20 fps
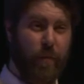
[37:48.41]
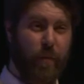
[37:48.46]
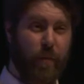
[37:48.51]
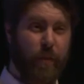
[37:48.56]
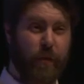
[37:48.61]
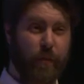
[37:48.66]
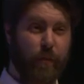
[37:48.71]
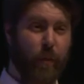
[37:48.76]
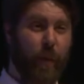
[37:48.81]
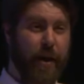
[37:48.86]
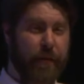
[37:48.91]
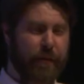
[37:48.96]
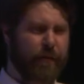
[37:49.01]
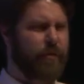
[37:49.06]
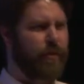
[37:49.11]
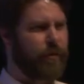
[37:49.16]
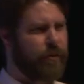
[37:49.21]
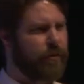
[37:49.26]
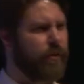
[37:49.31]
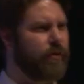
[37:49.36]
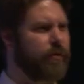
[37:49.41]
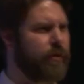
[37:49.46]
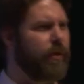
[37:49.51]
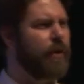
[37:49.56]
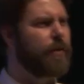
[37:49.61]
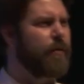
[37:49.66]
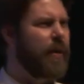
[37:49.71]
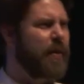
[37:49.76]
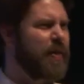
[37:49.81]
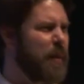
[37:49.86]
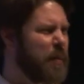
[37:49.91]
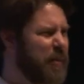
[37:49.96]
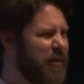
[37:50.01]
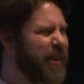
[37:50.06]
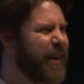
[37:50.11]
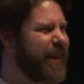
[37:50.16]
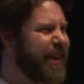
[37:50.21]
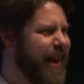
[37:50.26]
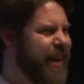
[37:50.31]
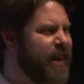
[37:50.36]
this way of so sonifying that
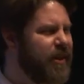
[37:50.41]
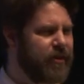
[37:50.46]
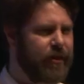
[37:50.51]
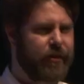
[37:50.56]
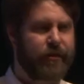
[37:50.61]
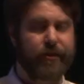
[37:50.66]
particular energy